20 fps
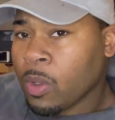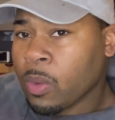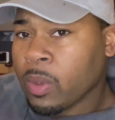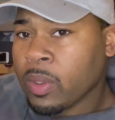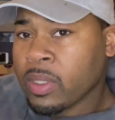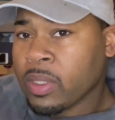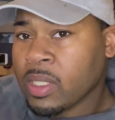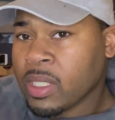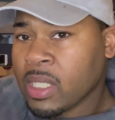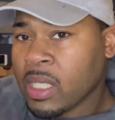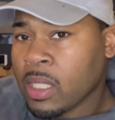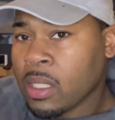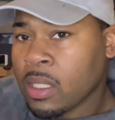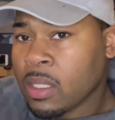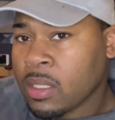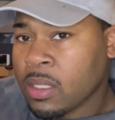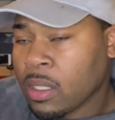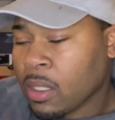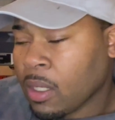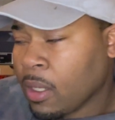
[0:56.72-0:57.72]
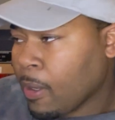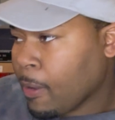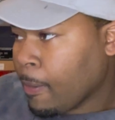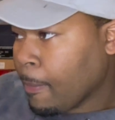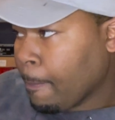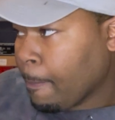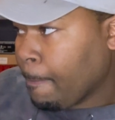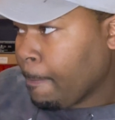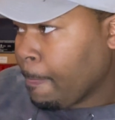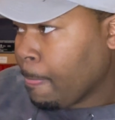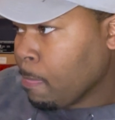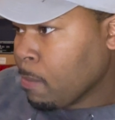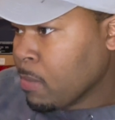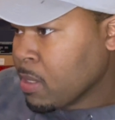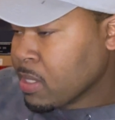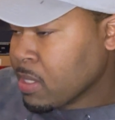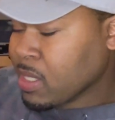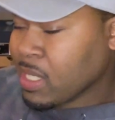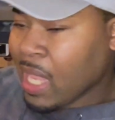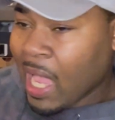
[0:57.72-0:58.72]
with Adidas
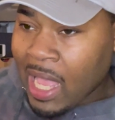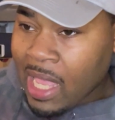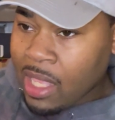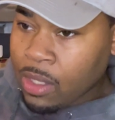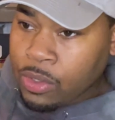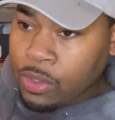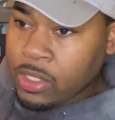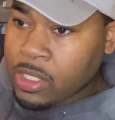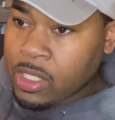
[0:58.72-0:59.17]
styles